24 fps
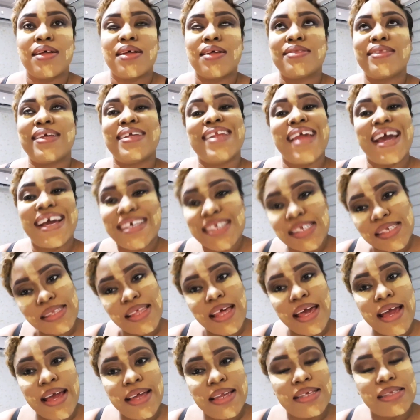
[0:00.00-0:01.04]
the next
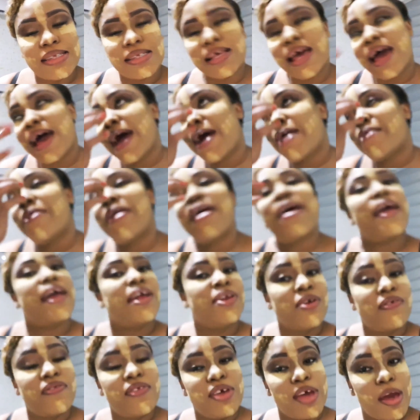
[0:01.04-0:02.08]
day the sahara end
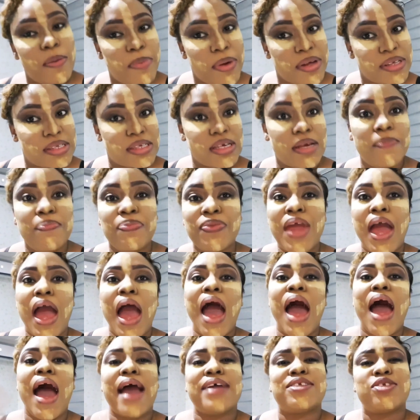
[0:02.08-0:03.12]
of the year party
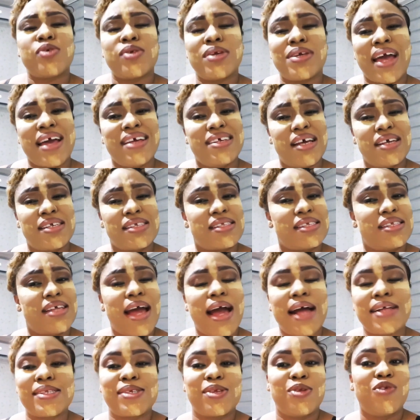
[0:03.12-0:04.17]
i told you guys yesterday i
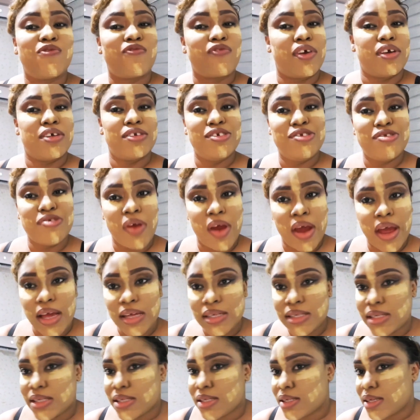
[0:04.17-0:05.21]
had to look for a
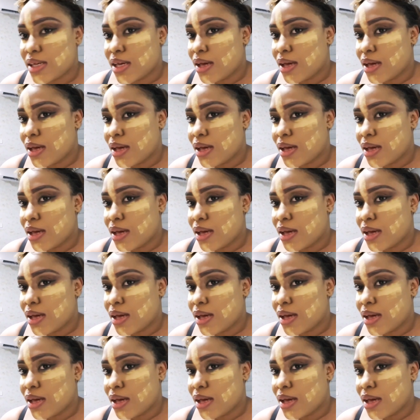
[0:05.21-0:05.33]
dress